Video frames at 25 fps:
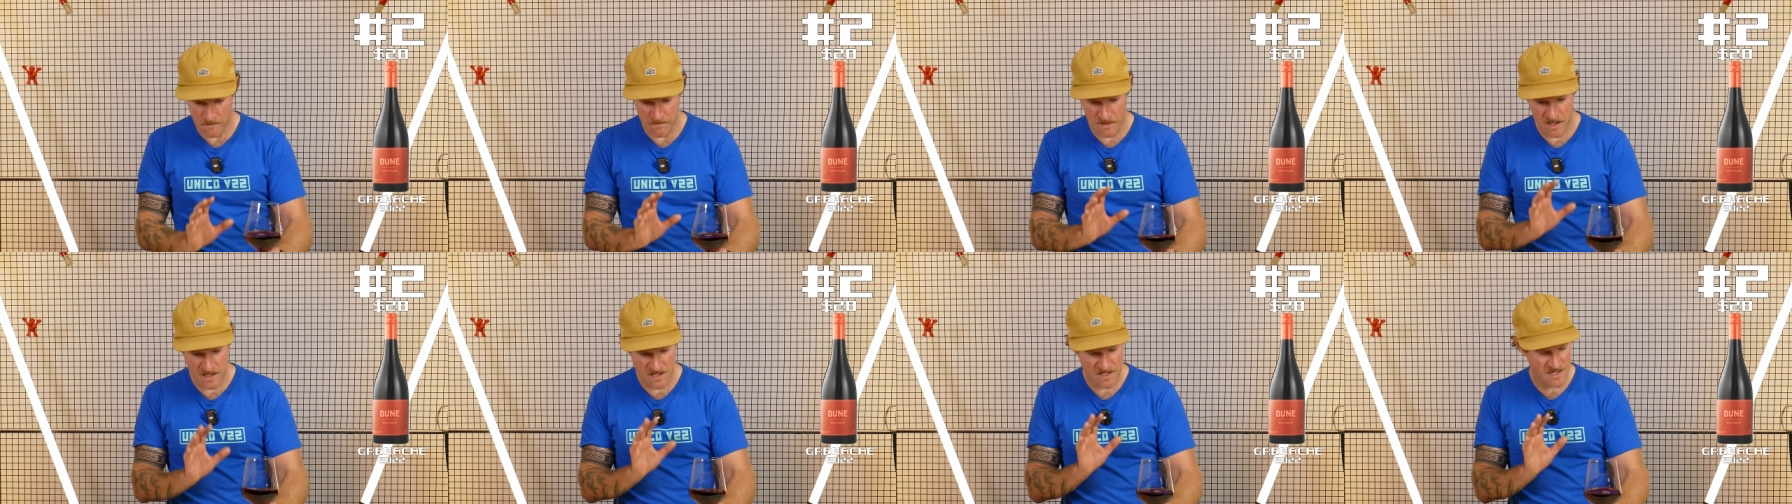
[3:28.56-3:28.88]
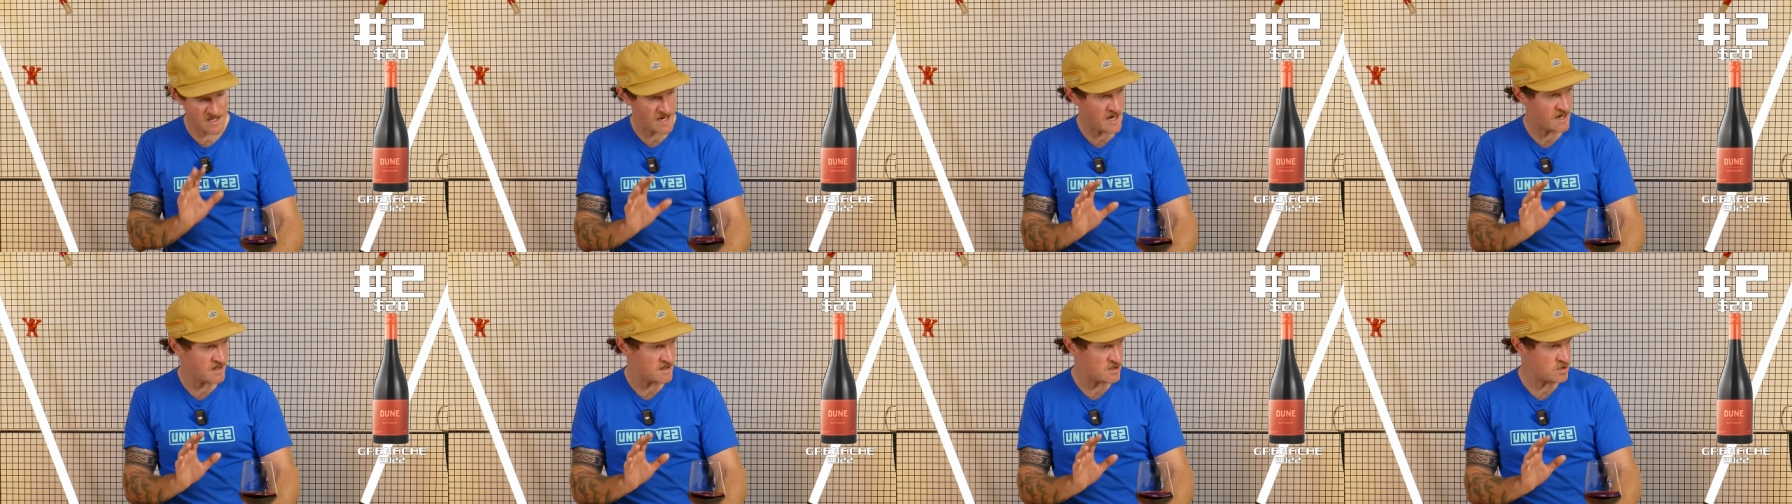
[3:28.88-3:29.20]
I'm going to
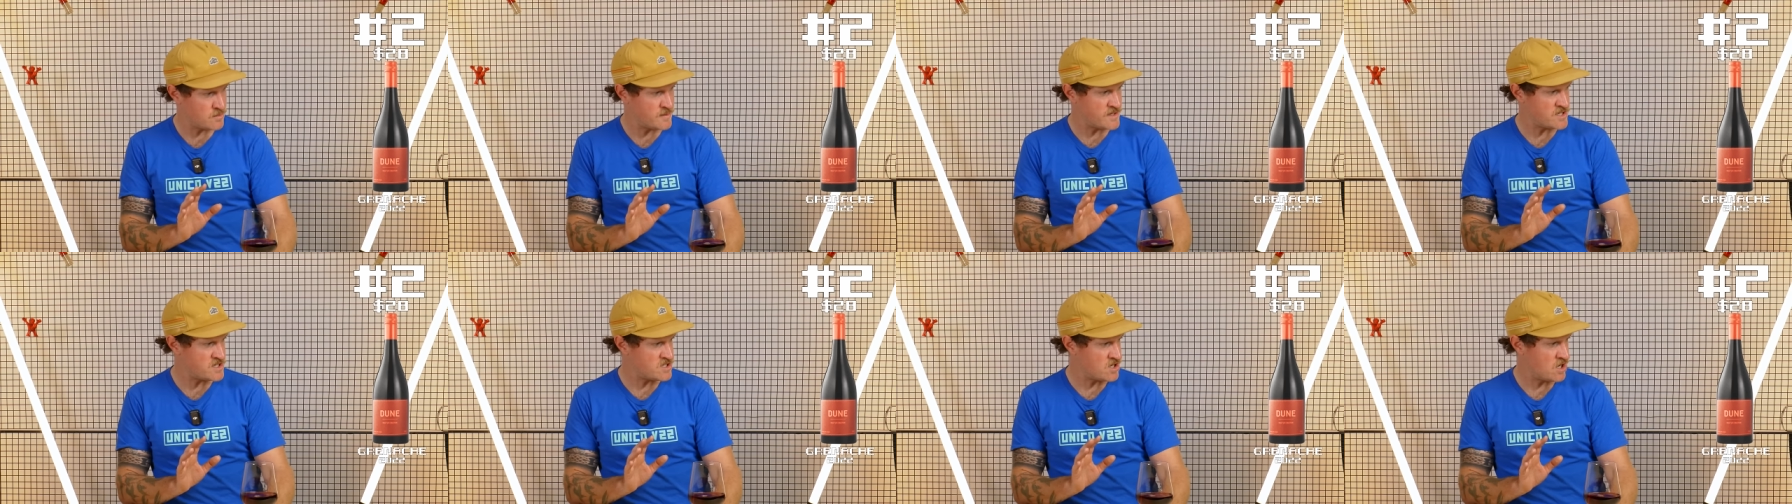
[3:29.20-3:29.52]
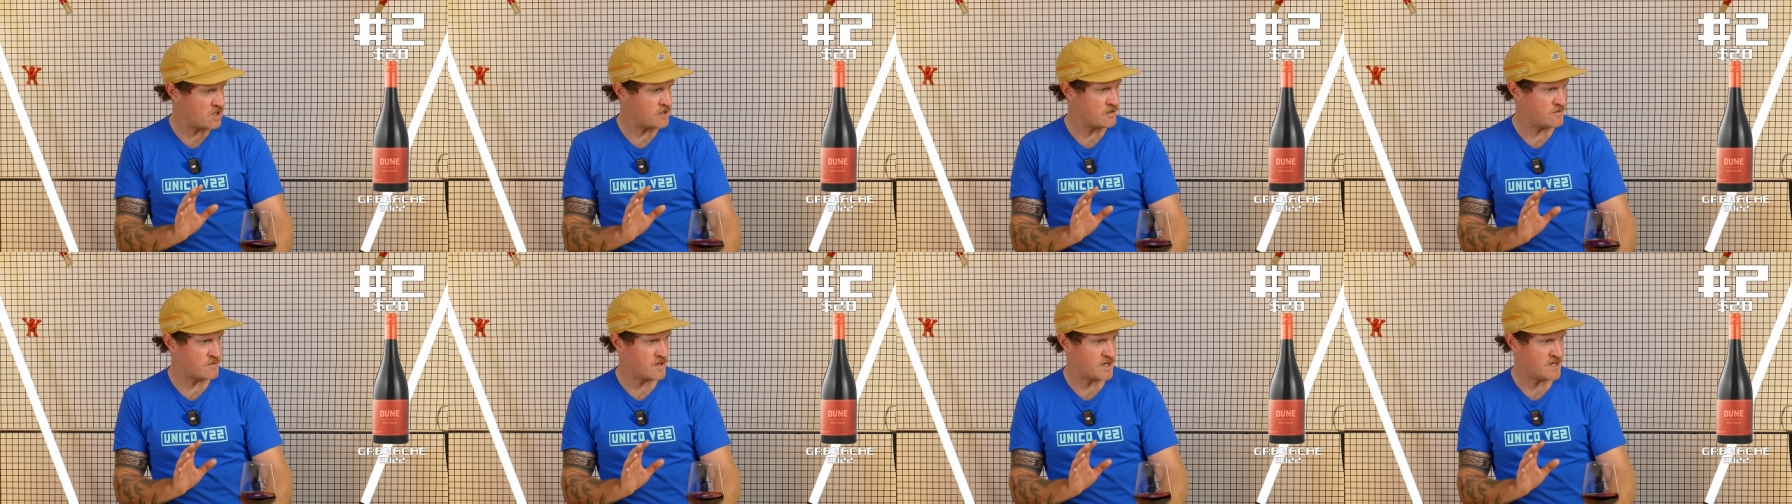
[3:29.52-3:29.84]
stay a little bit
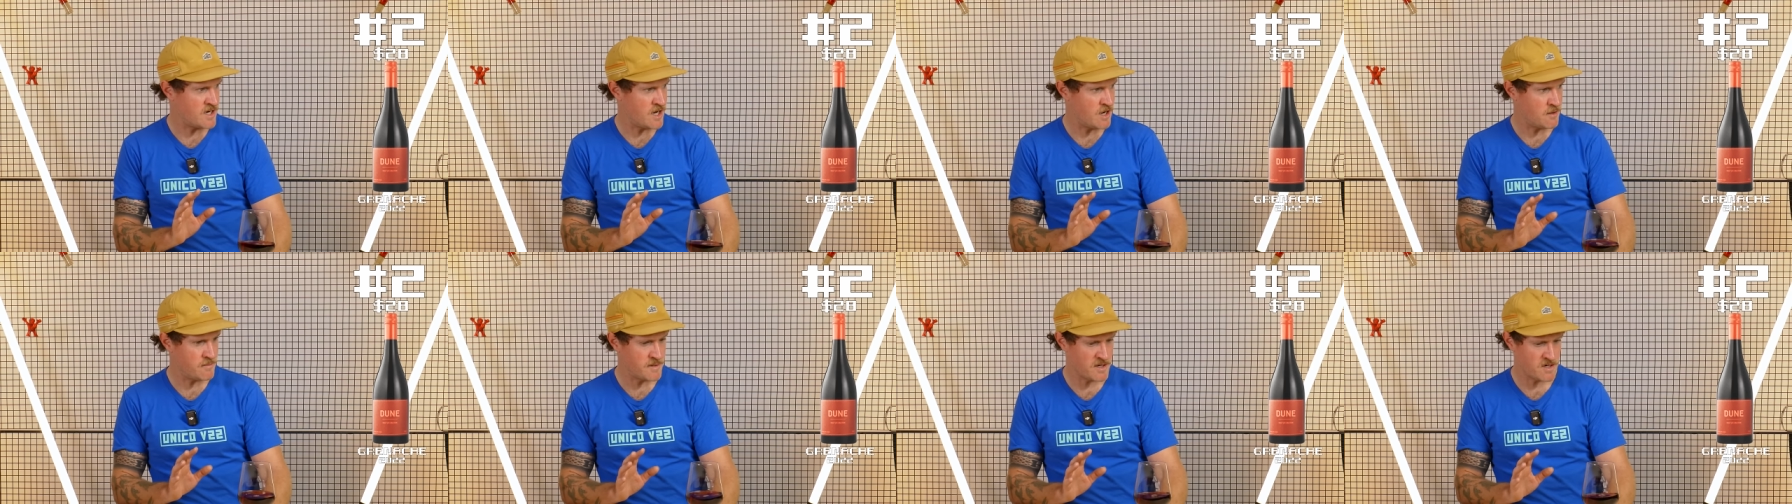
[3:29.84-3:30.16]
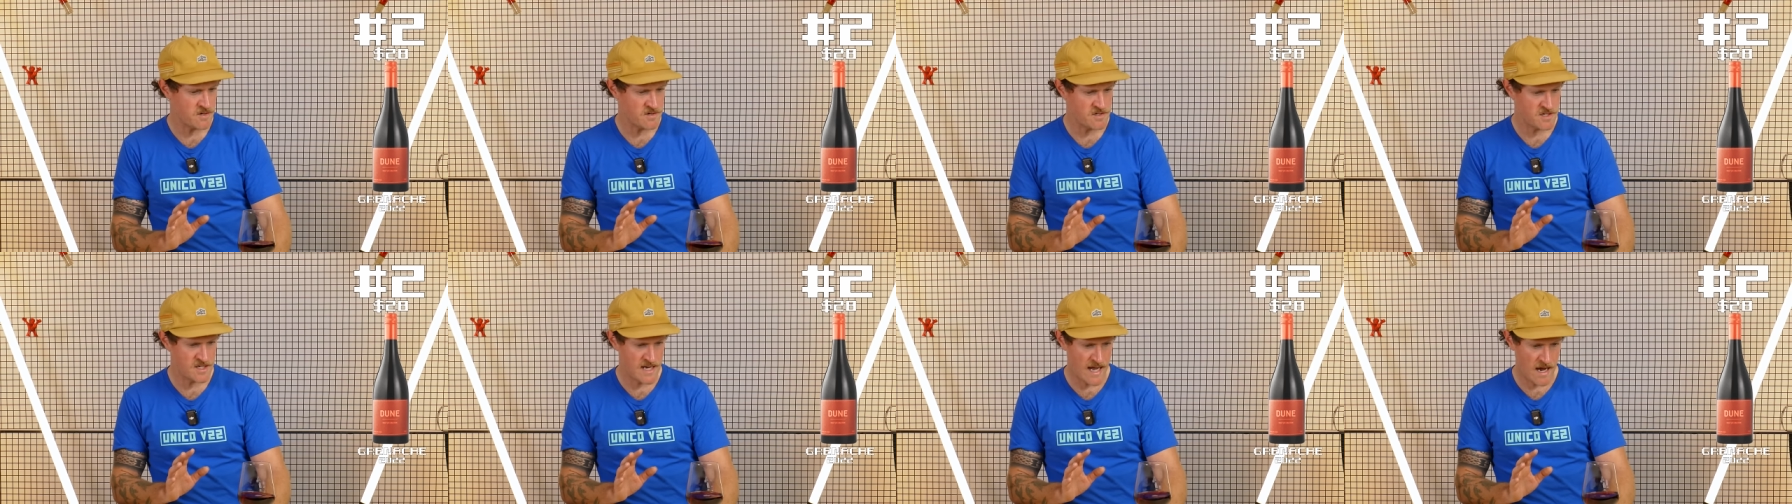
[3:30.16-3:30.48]
silent right now
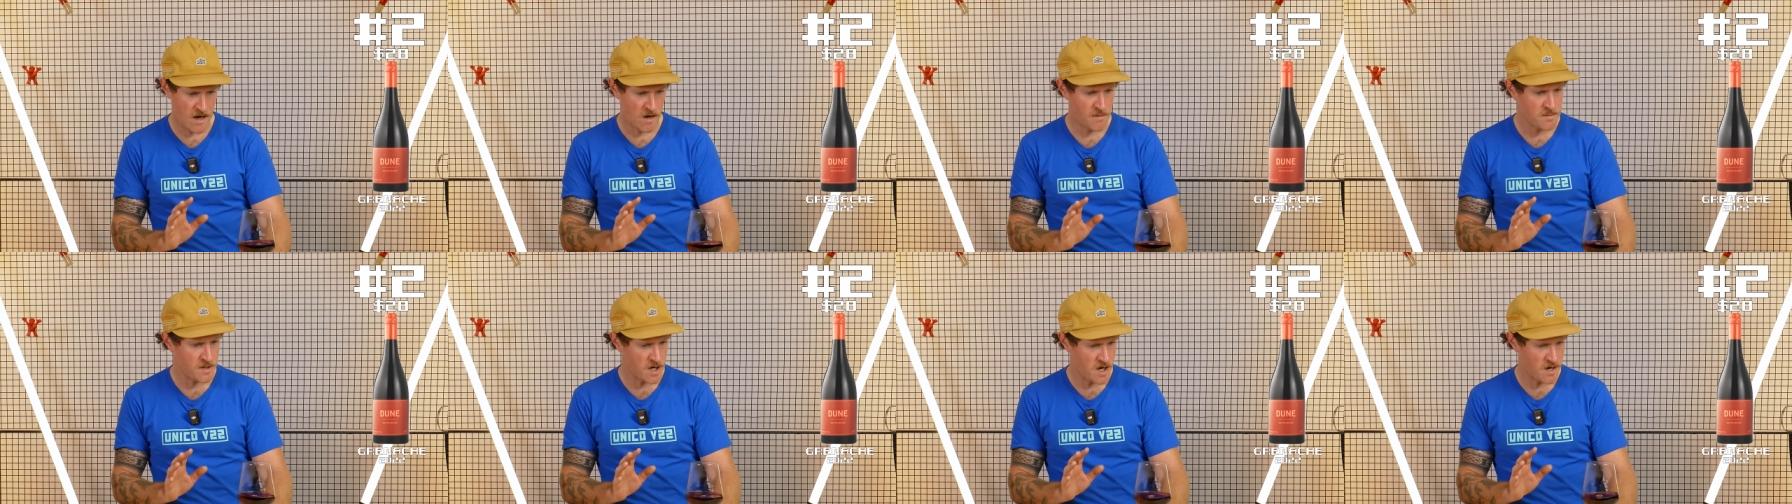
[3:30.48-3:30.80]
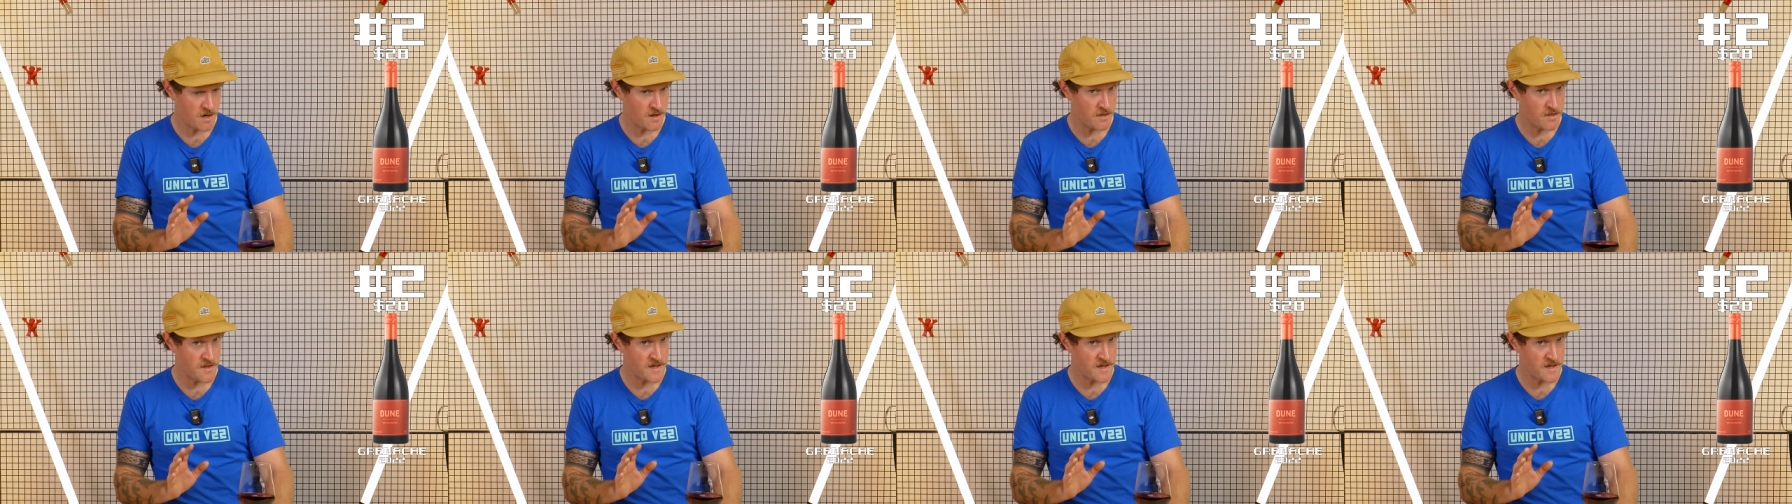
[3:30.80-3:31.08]
because now I'm kind of